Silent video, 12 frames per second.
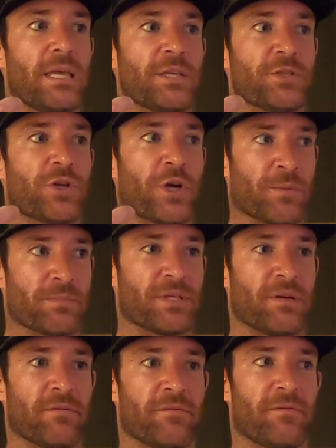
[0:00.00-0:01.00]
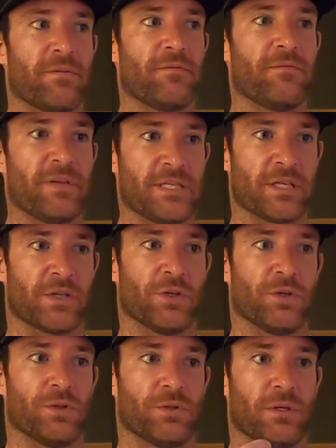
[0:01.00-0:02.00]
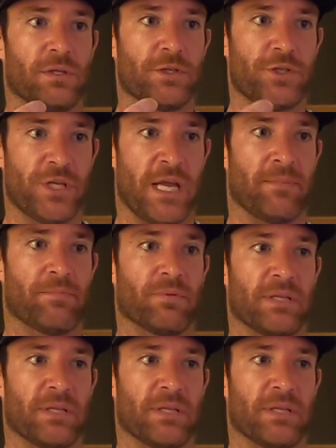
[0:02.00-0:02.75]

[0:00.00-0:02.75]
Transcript: in terms of physical shape